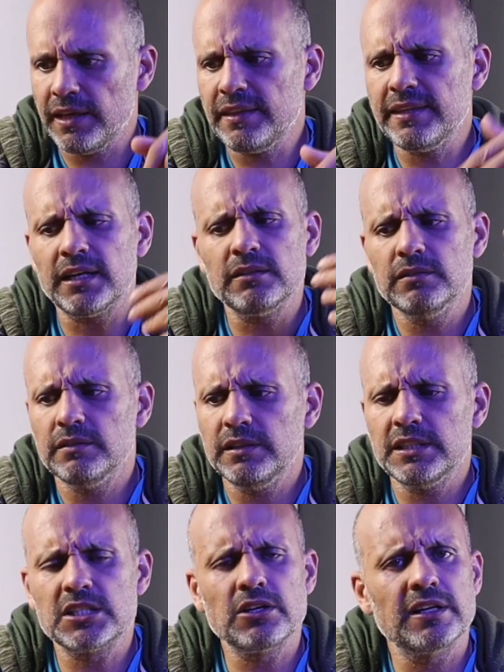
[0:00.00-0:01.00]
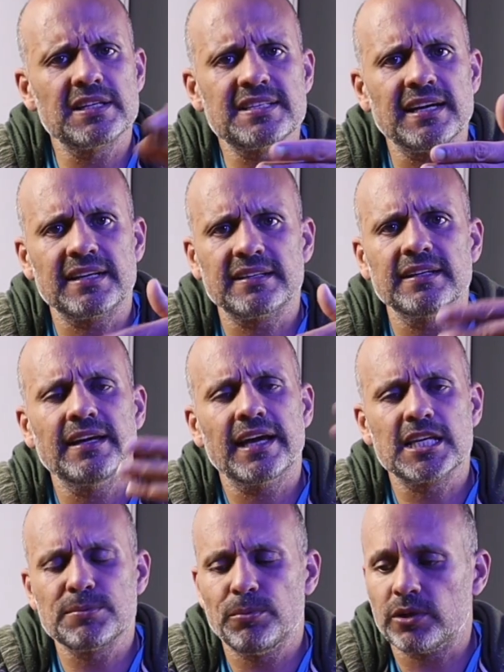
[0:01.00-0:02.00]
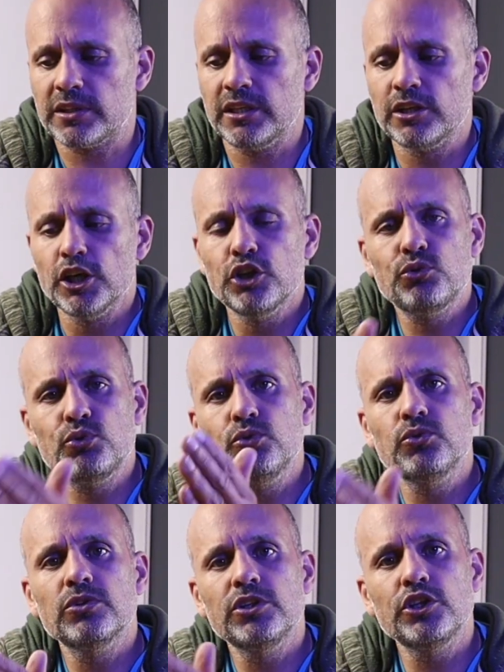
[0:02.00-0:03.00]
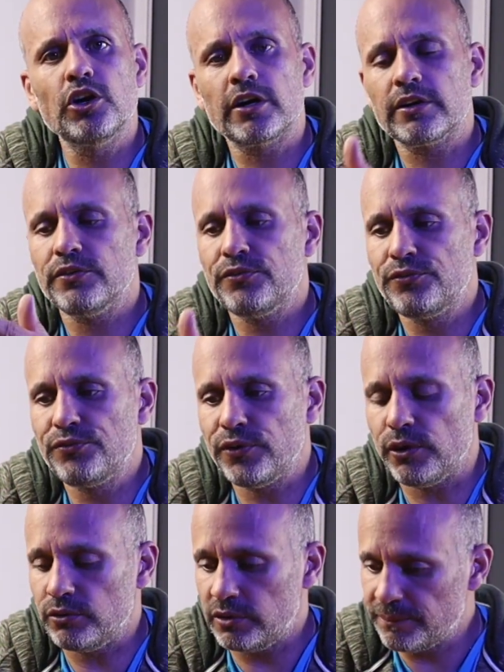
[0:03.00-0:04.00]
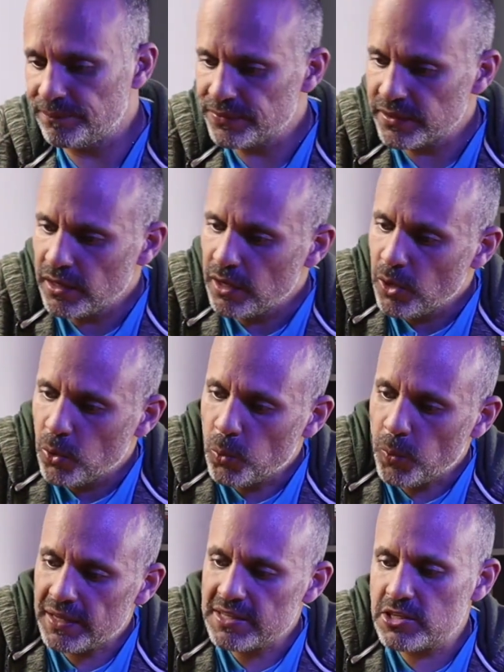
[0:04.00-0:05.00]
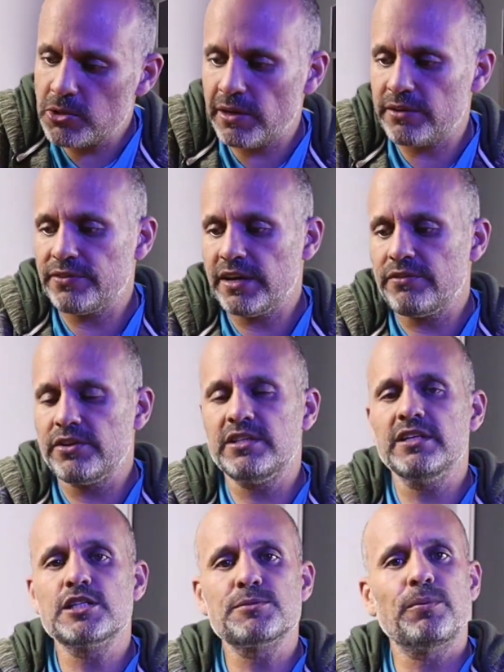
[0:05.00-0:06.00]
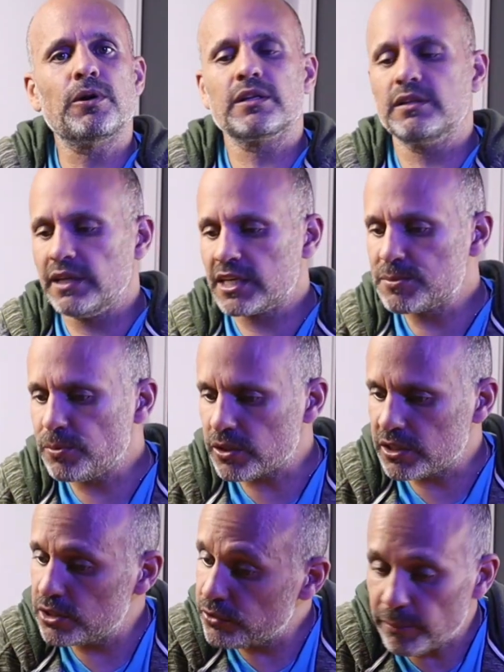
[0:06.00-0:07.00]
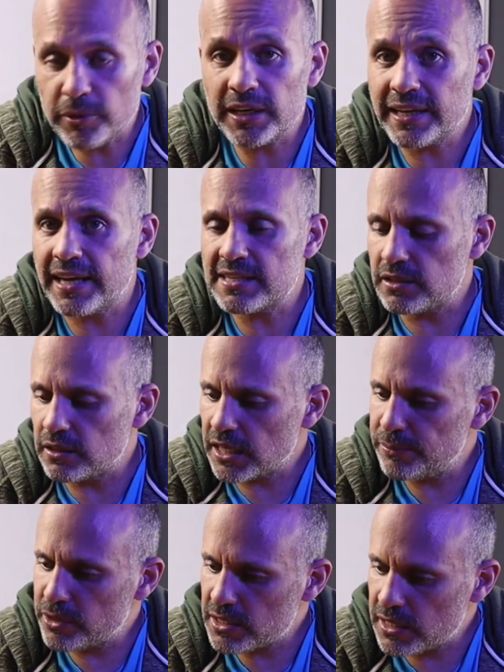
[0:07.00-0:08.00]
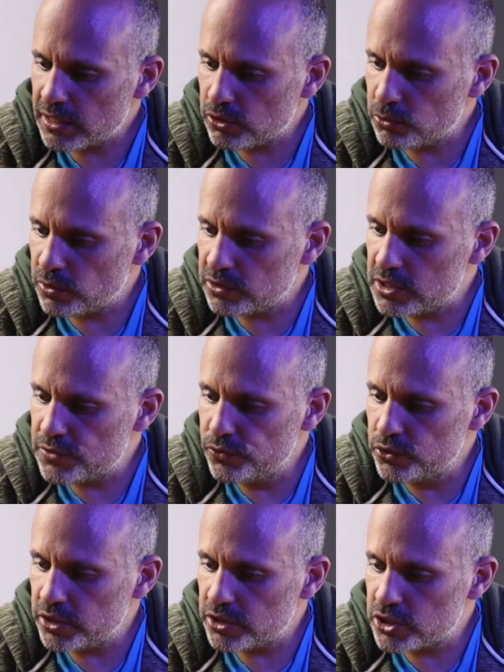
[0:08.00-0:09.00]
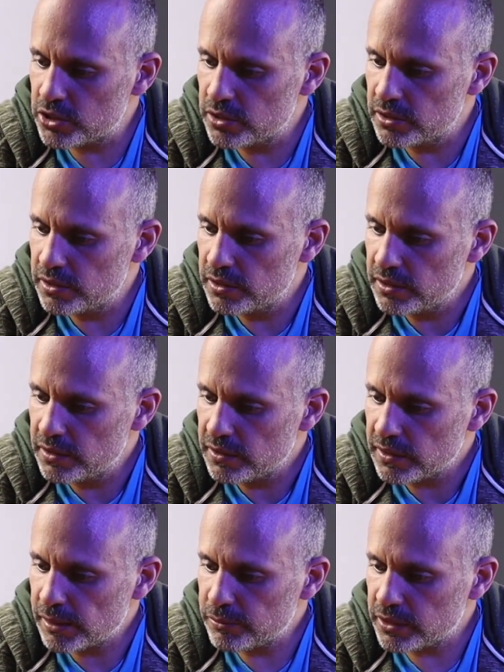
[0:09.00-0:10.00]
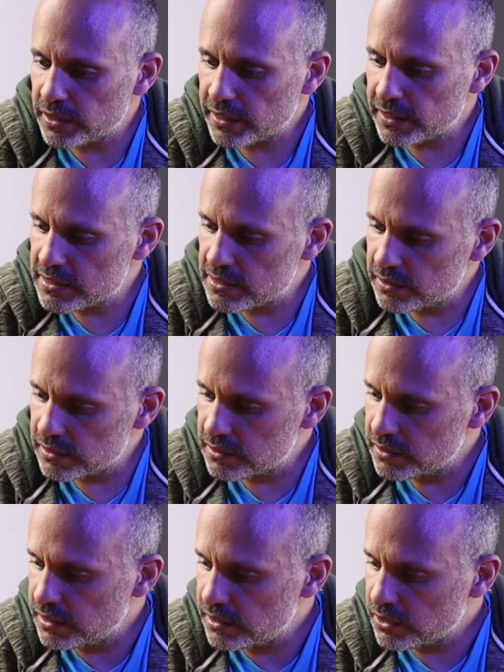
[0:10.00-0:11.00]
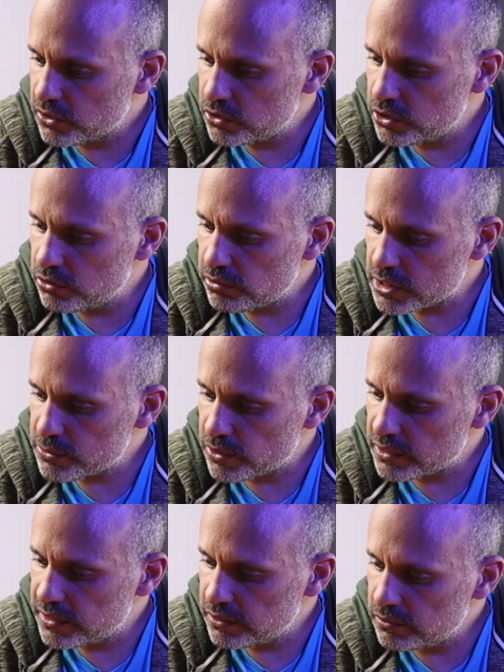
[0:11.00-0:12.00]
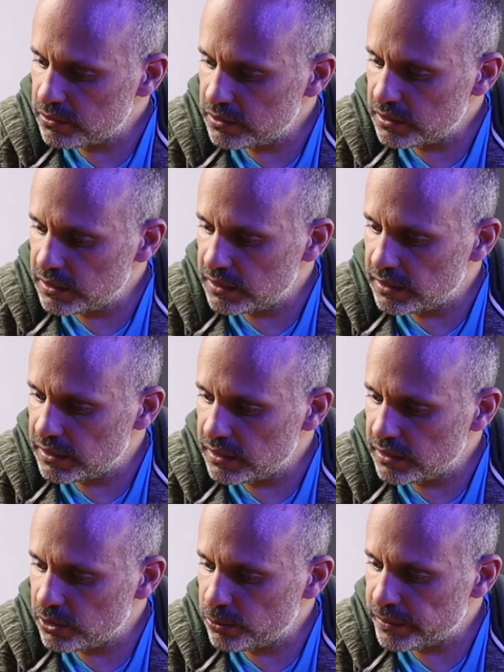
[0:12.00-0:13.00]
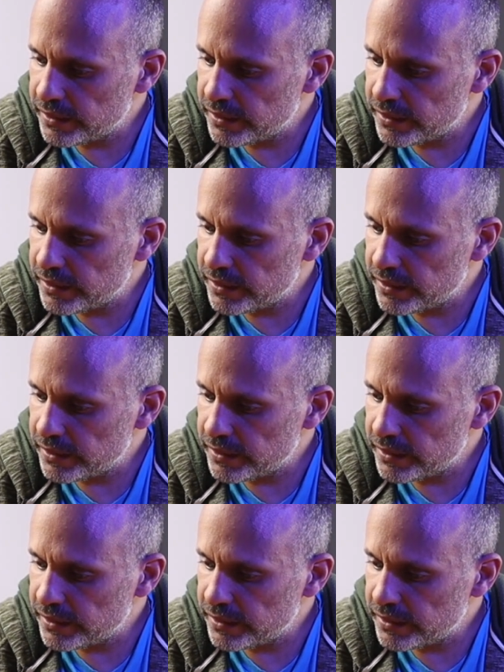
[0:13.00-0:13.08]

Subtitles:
and now it's gonna start exporting to your phone. Once you have everything exported, I'm gonna cancel, okay, because I don't want this footage. I'm gonna cancel it, continue to export, no, go